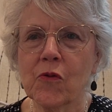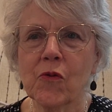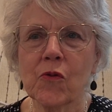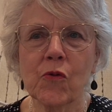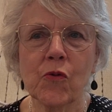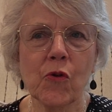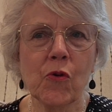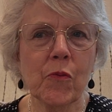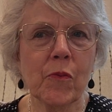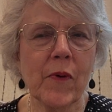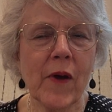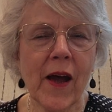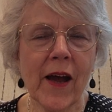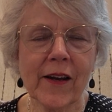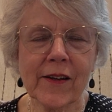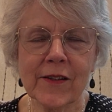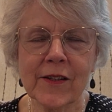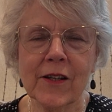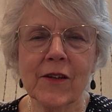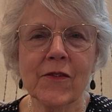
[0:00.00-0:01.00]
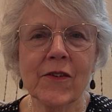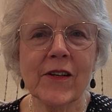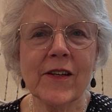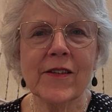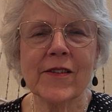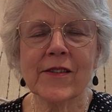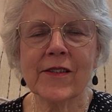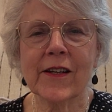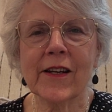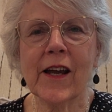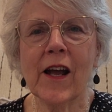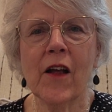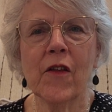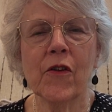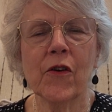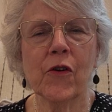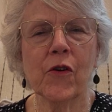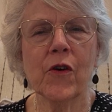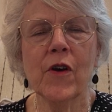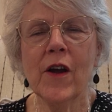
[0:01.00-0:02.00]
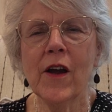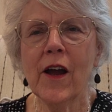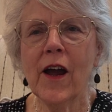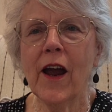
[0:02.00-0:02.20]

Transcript: group activities together,